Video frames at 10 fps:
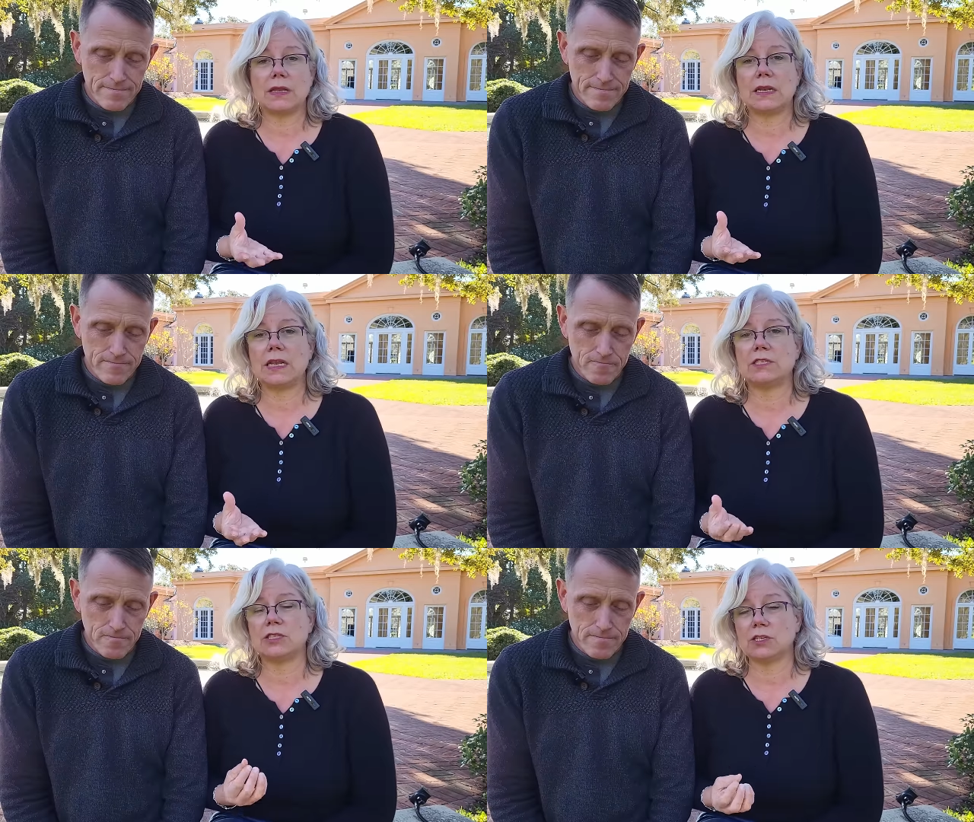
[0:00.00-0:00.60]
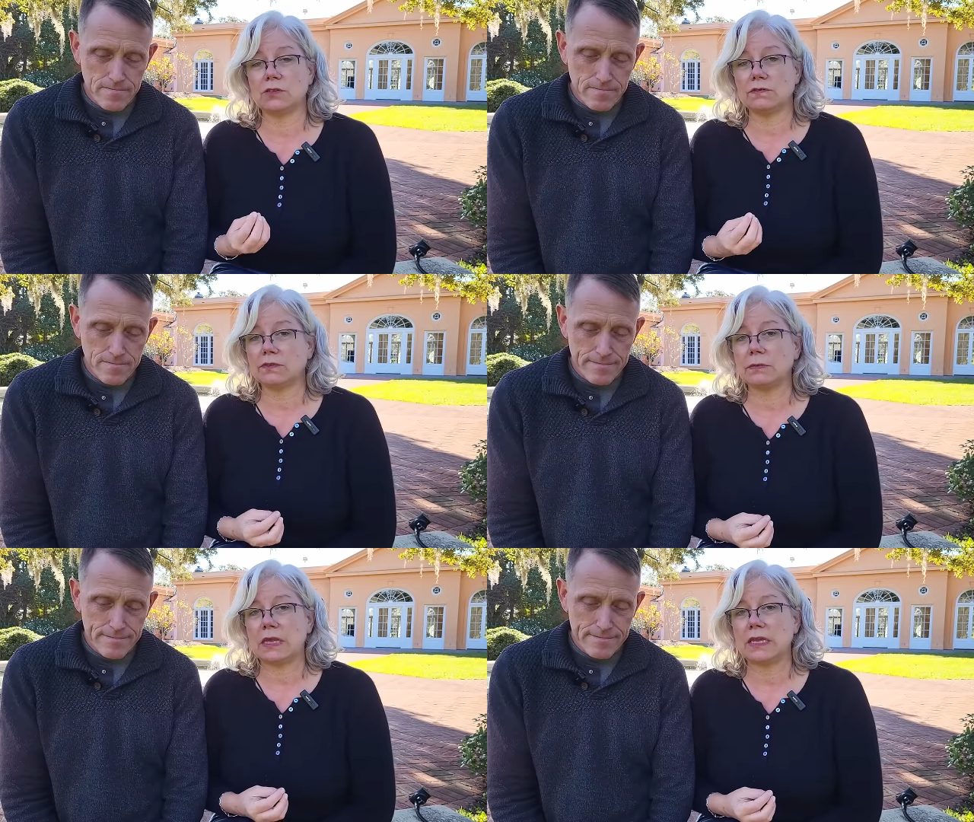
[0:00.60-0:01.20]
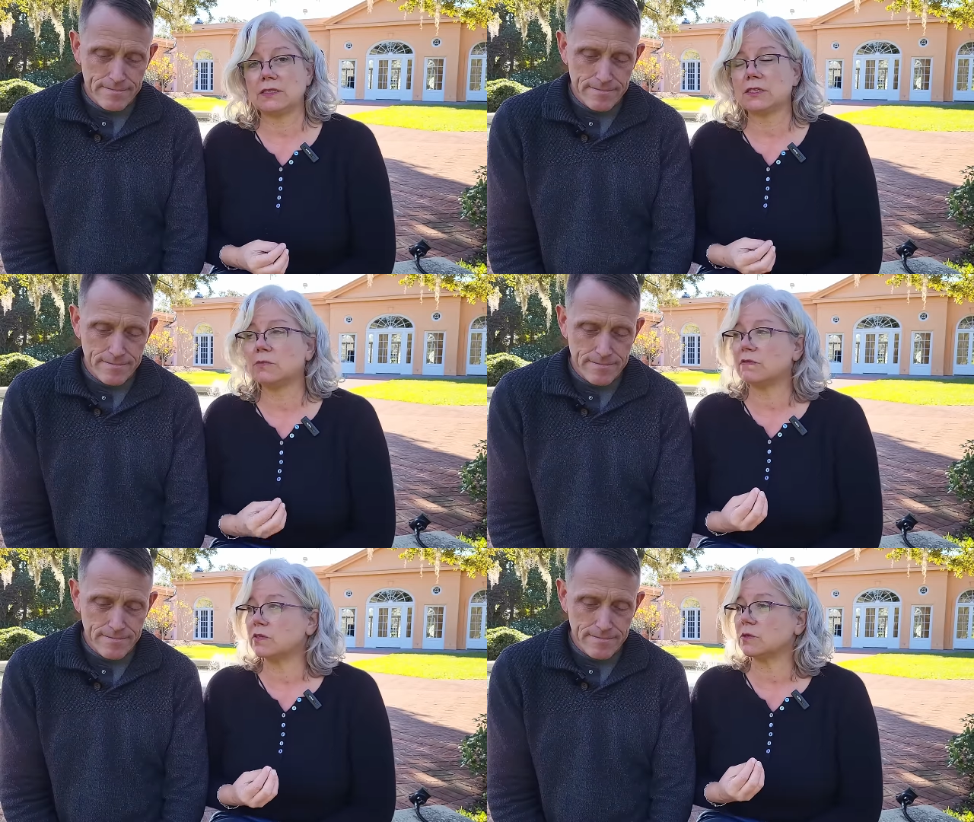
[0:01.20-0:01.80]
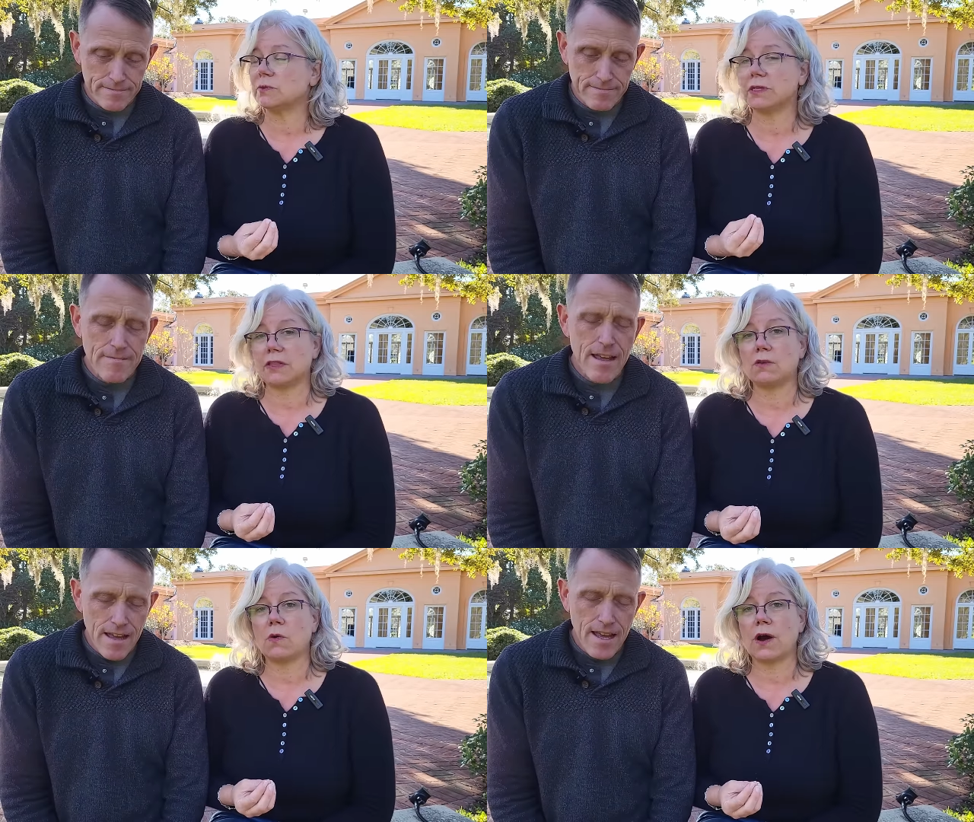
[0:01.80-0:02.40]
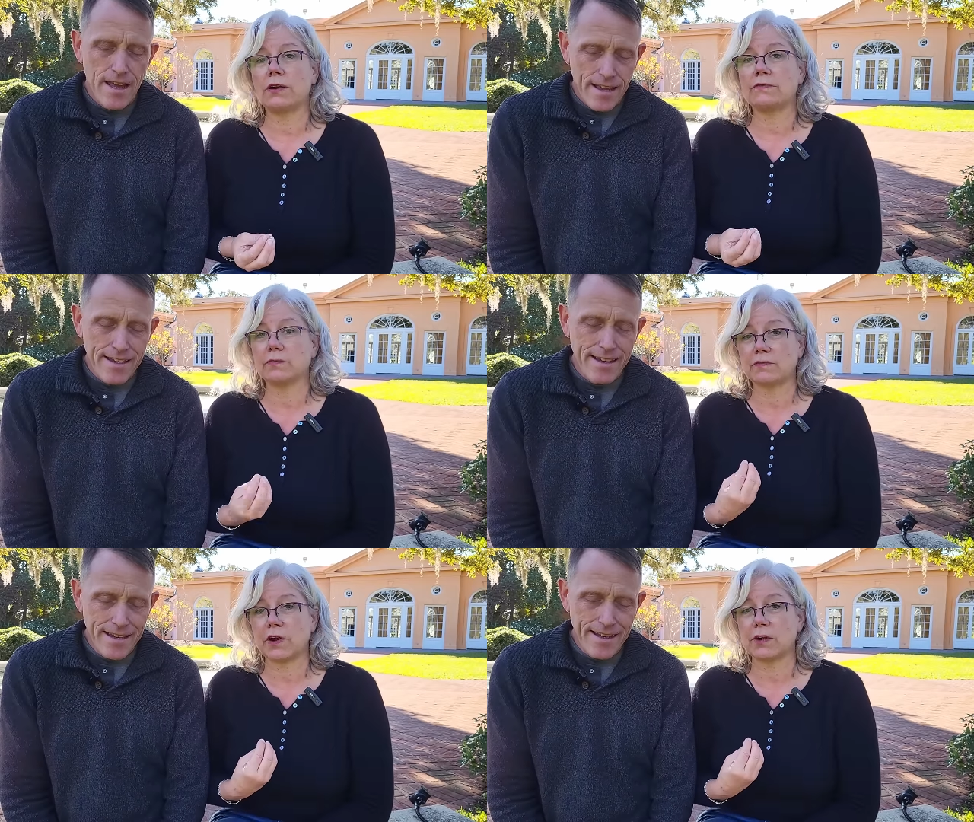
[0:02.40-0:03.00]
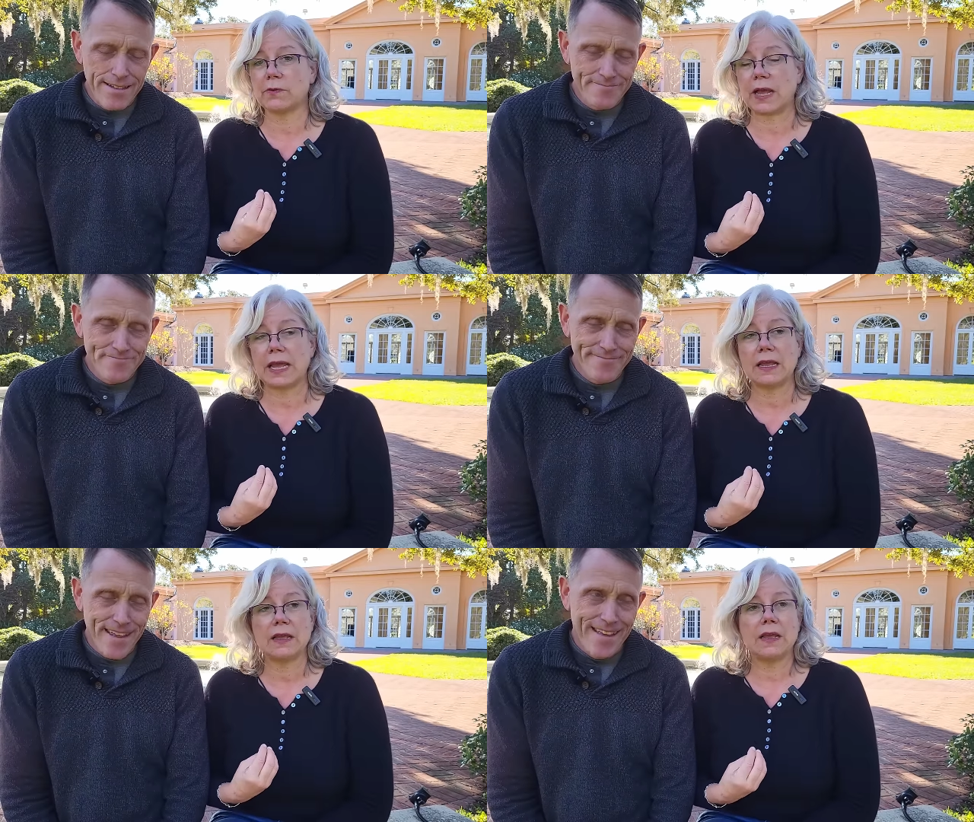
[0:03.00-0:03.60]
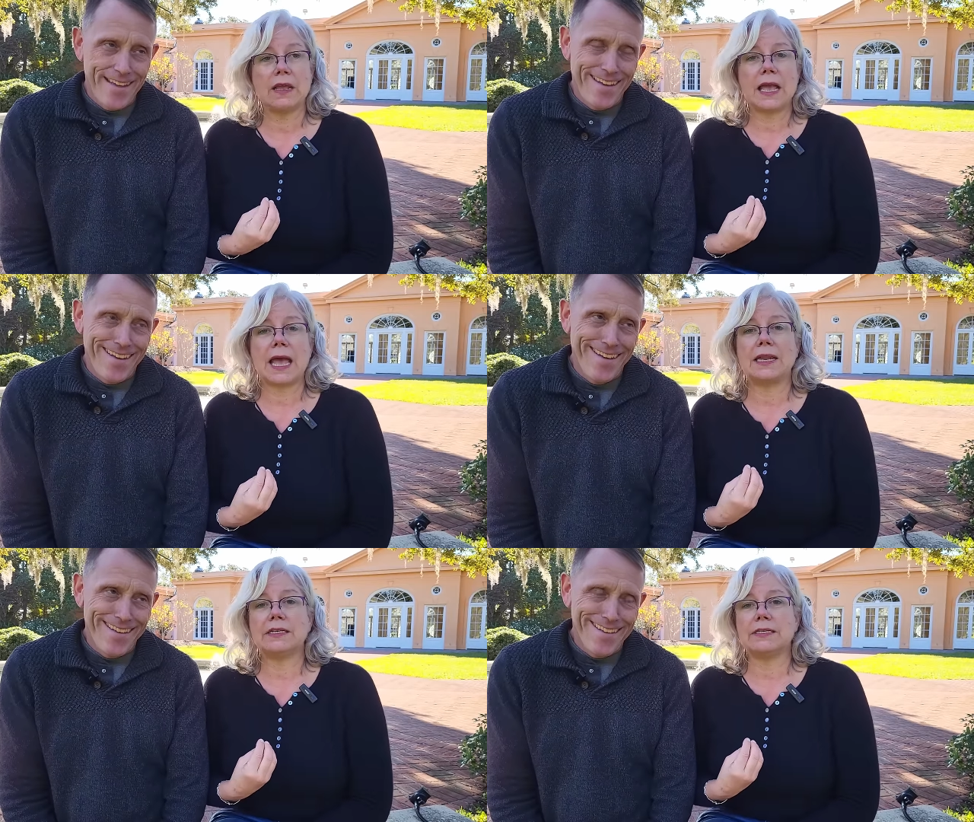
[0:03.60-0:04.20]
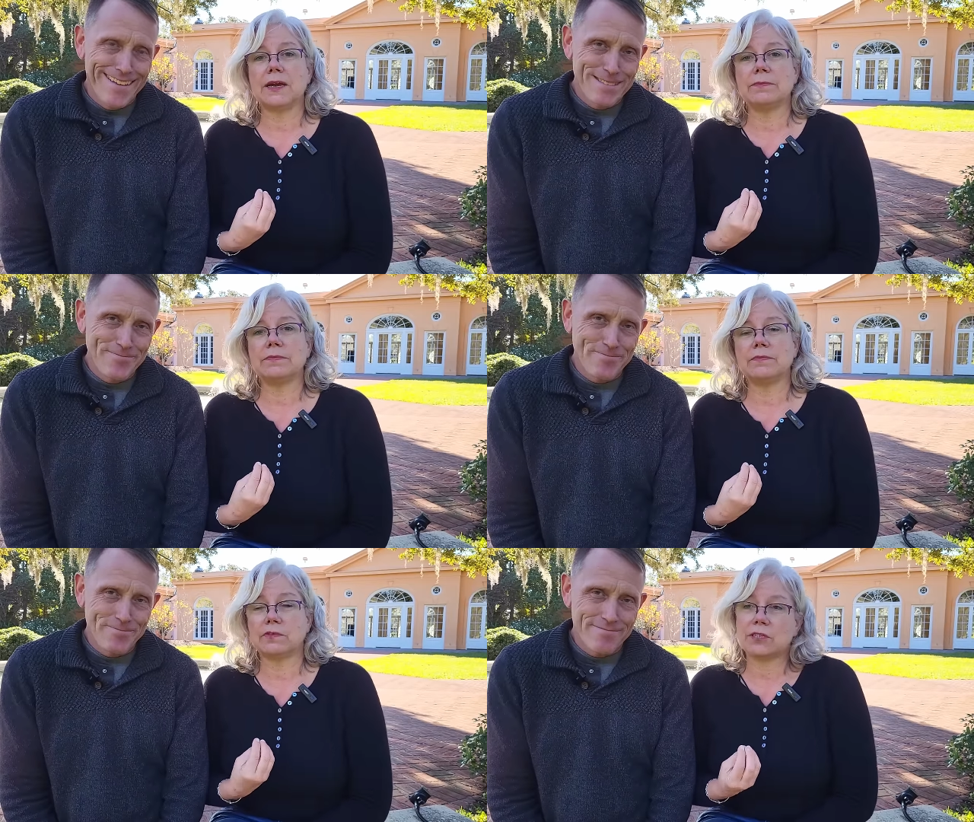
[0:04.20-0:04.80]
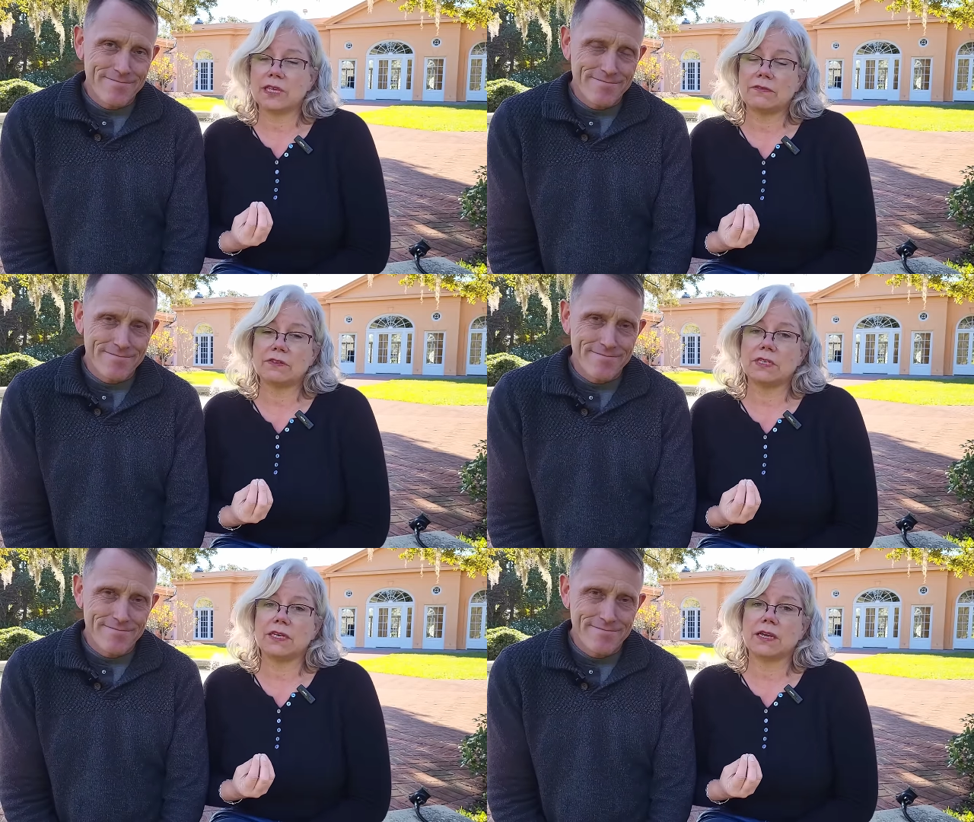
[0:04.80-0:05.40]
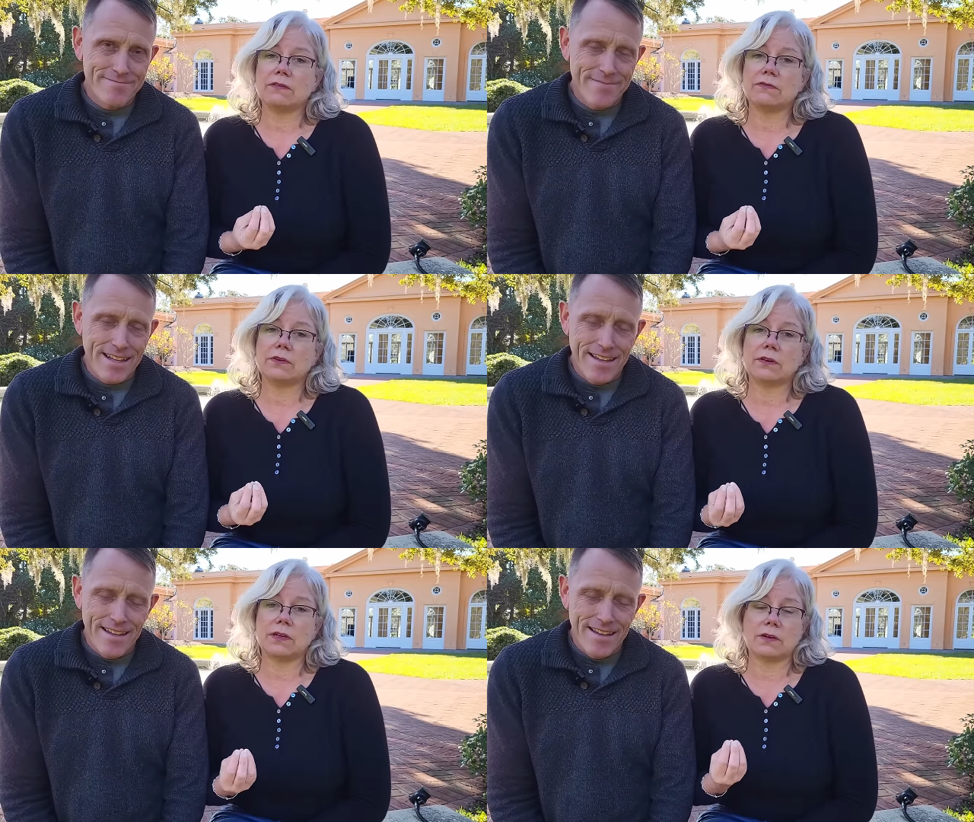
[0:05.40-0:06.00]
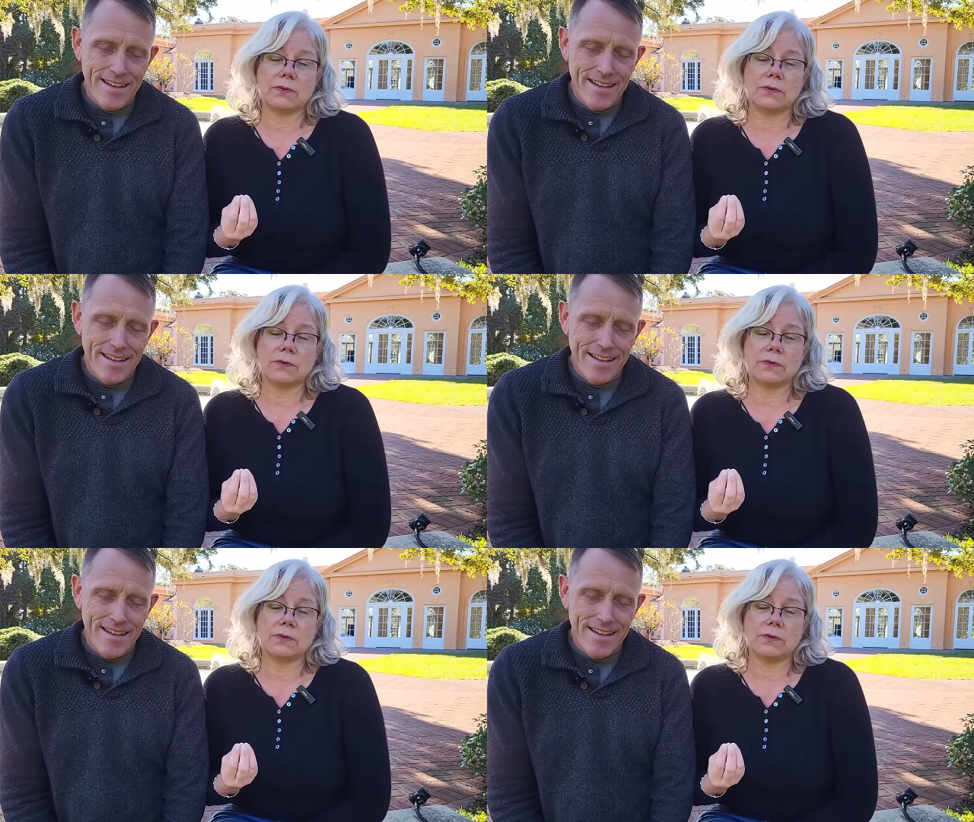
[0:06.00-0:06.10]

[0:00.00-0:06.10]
Speaker 1: needs to do for me is to be visible in the water from yeah. far away and um, for safety and for you know